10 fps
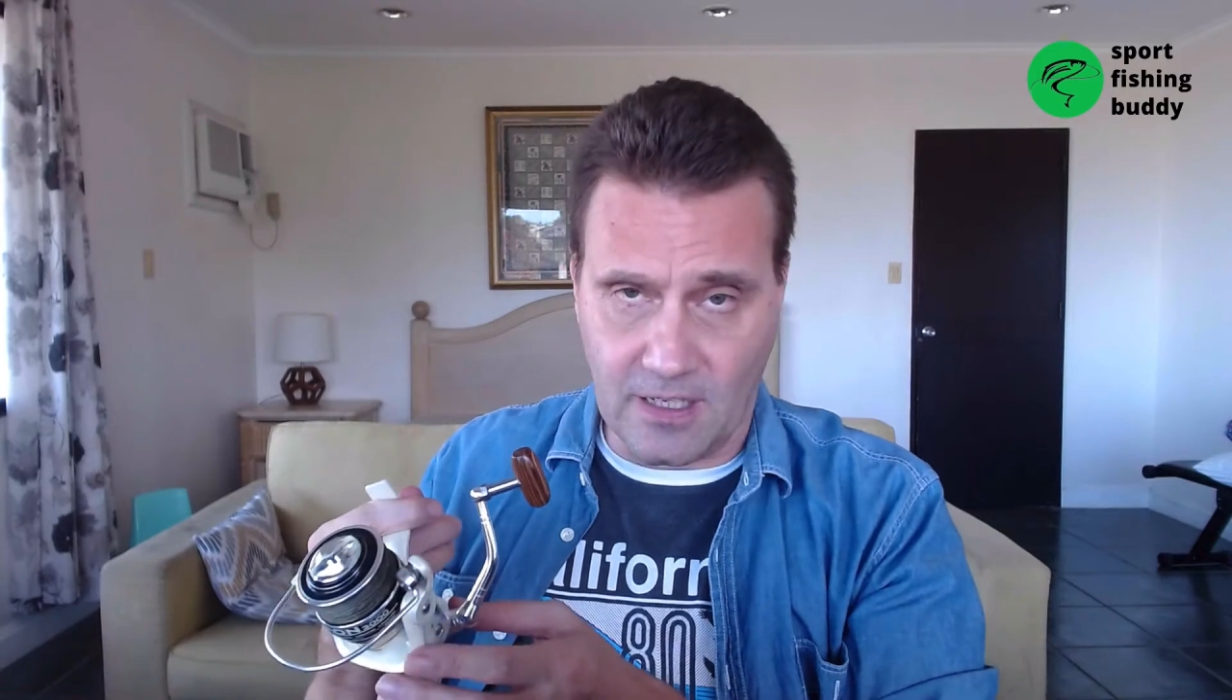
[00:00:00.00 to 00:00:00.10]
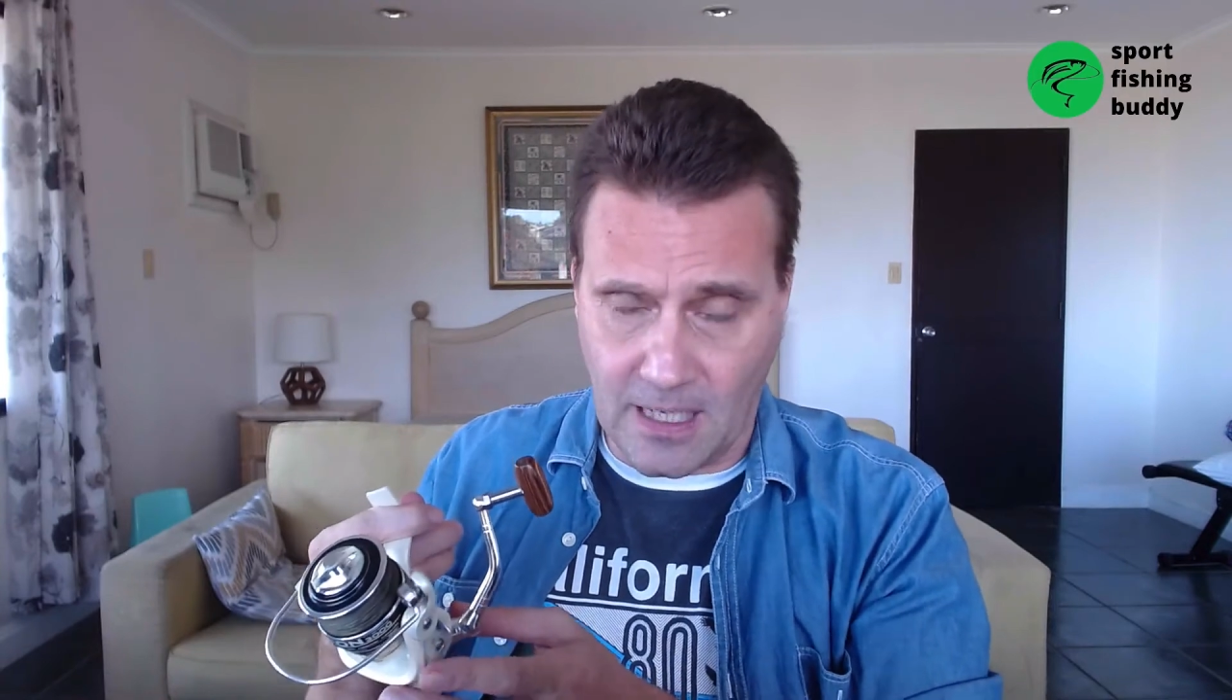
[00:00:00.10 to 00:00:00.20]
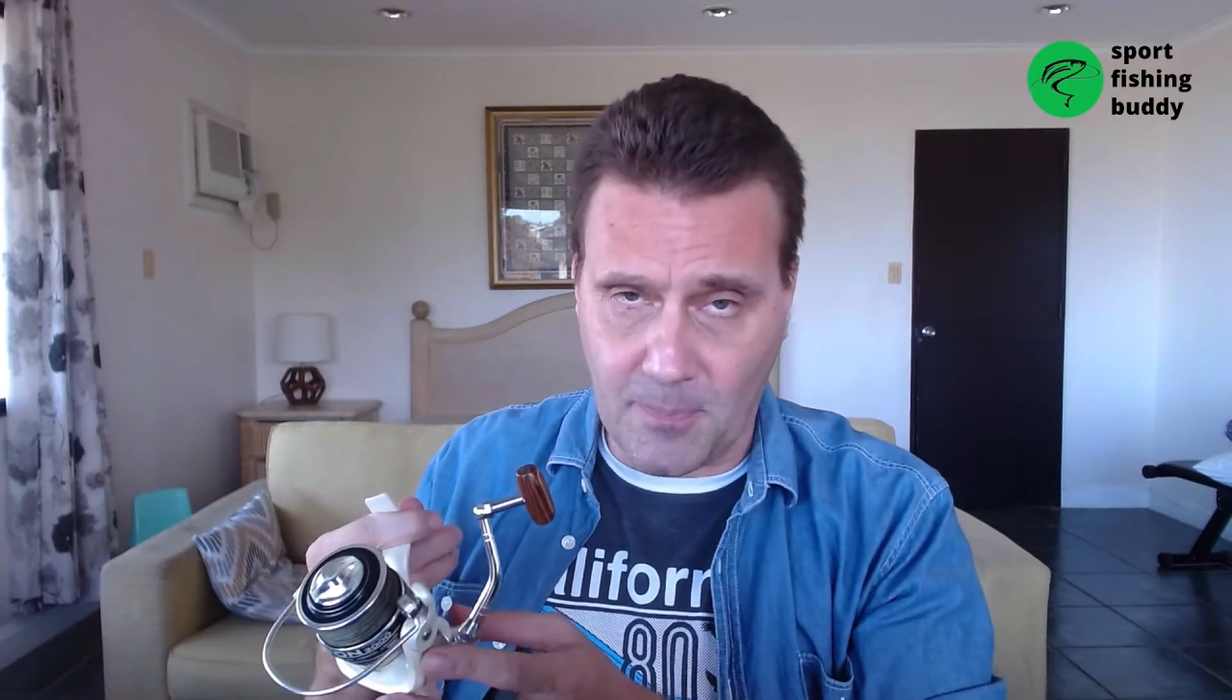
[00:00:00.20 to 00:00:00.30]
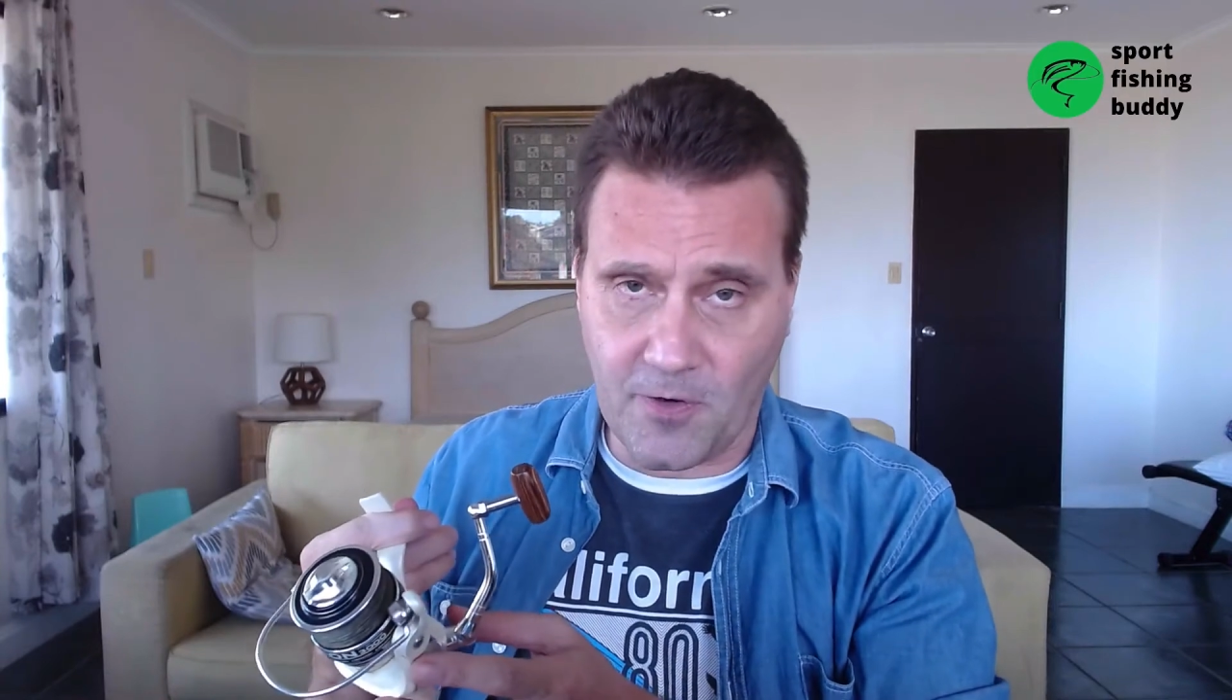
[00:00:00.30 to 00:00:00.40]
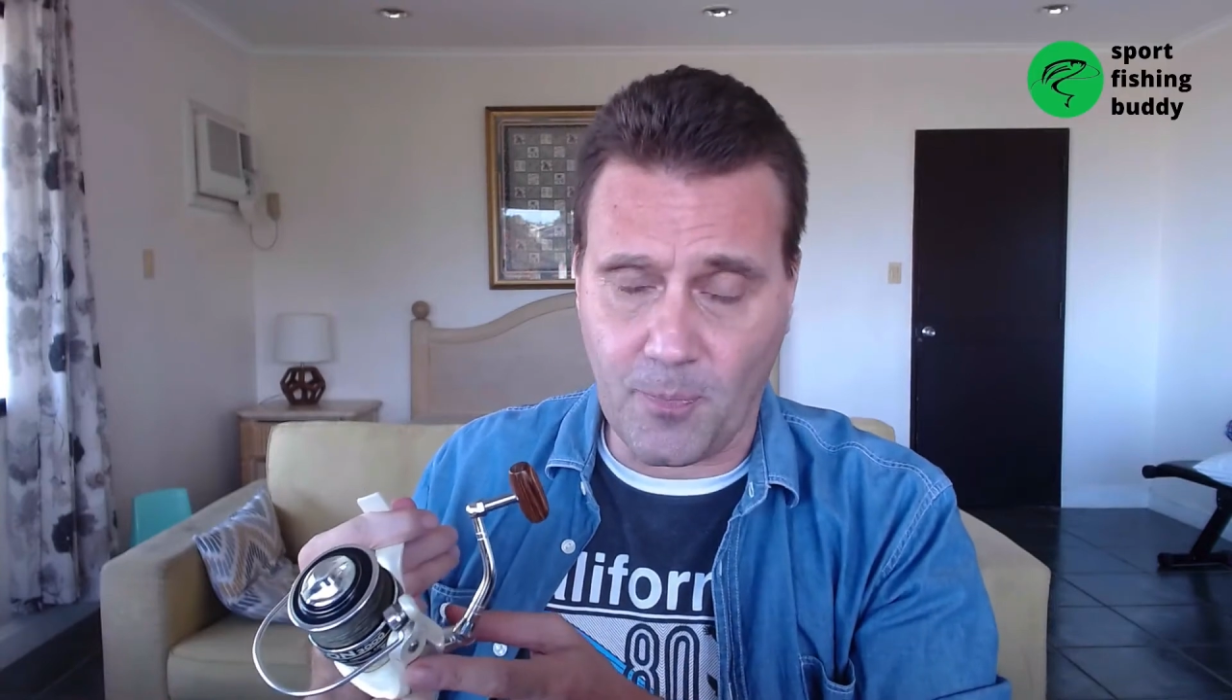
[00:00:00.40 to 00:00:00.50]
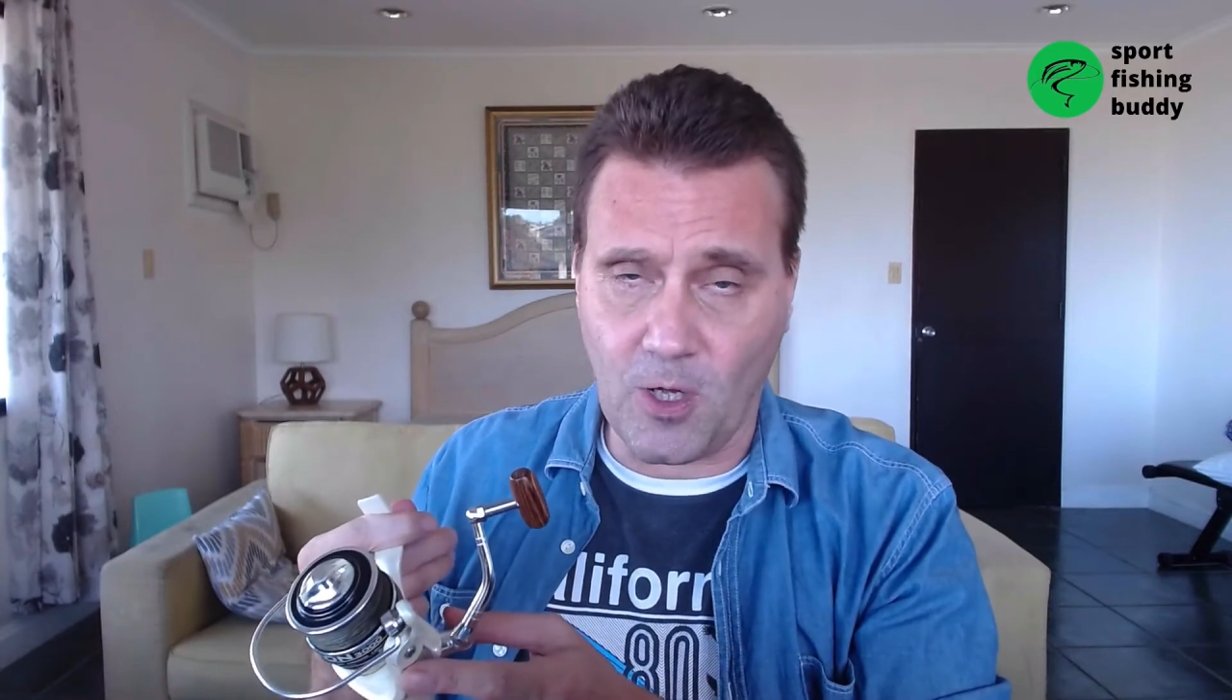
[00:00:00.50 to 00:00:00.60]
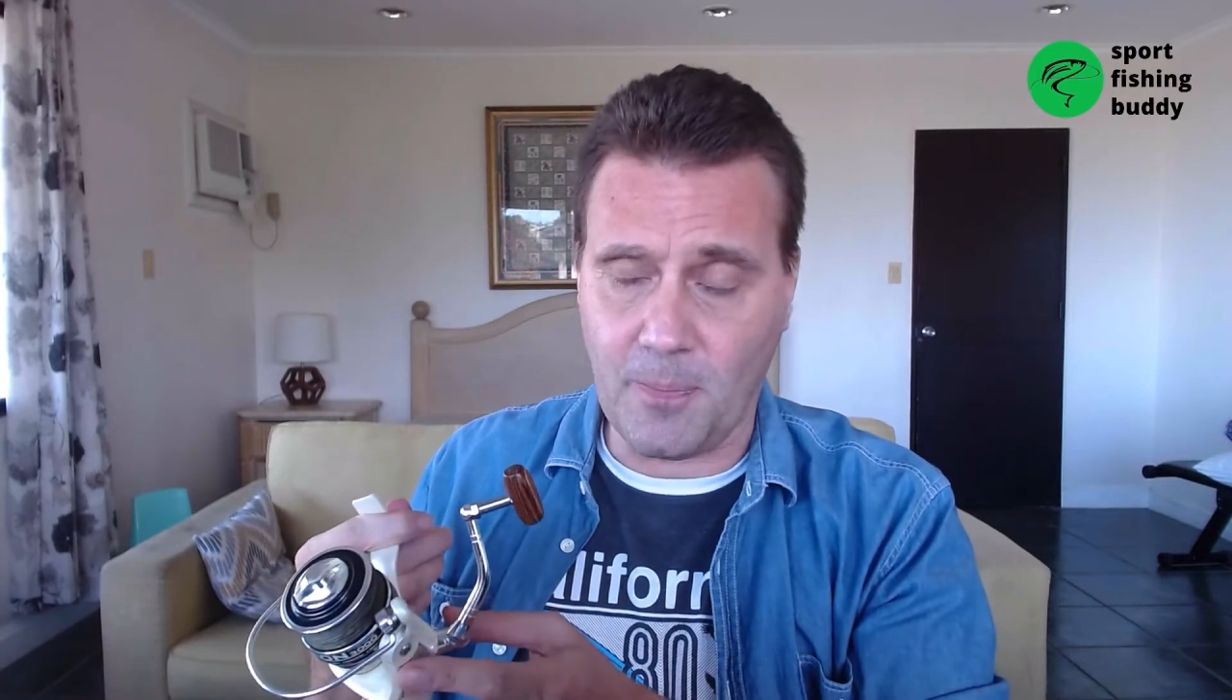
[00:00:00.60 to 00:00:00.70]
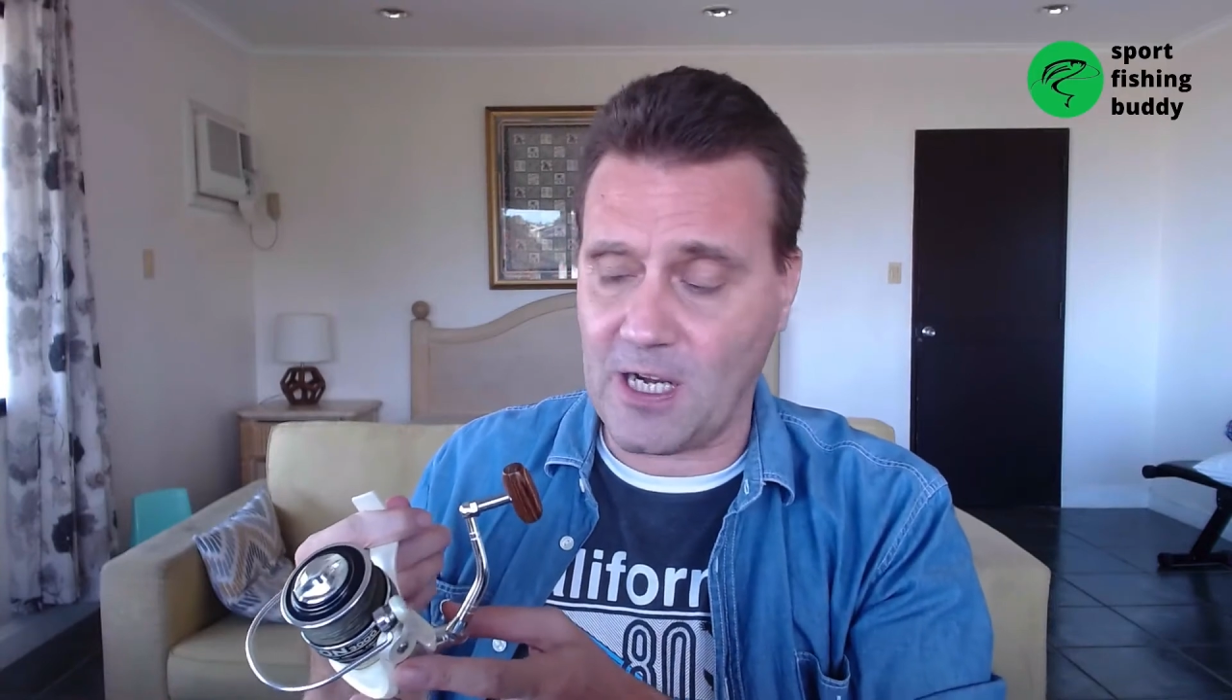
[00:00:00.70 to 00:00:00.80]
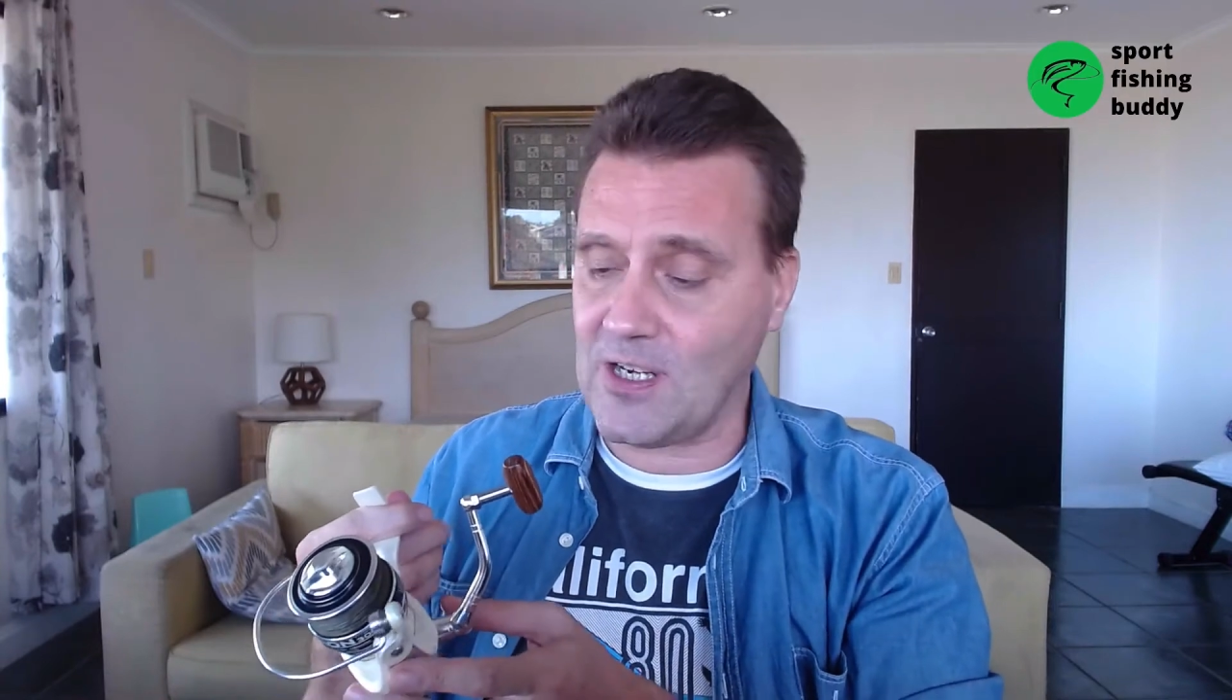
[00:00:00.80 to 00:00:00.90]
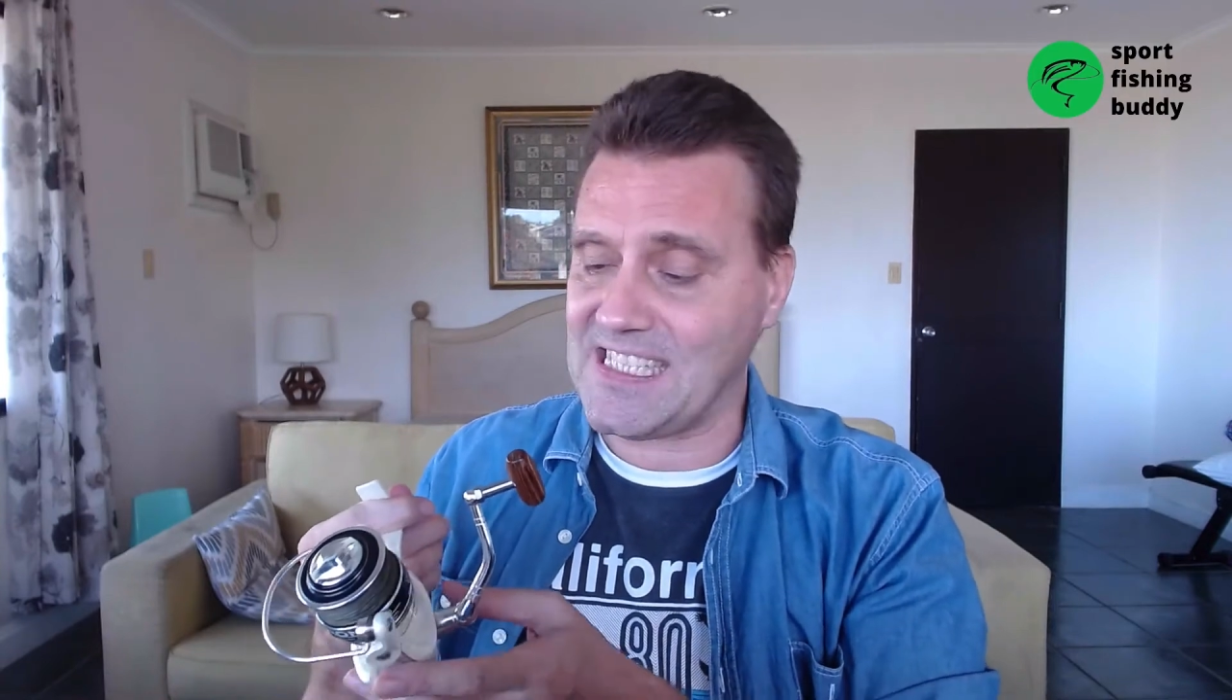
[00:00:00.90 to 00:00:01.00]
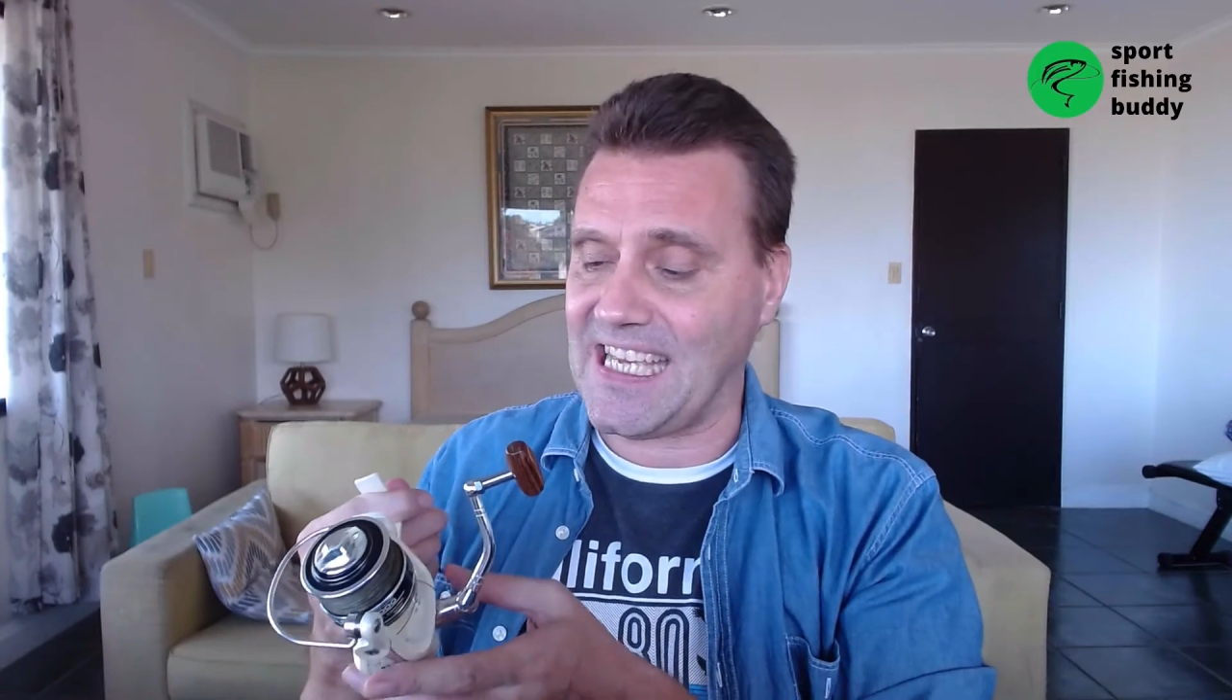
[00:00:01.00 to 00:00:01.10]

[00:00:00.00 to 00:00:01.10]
number of ball bearings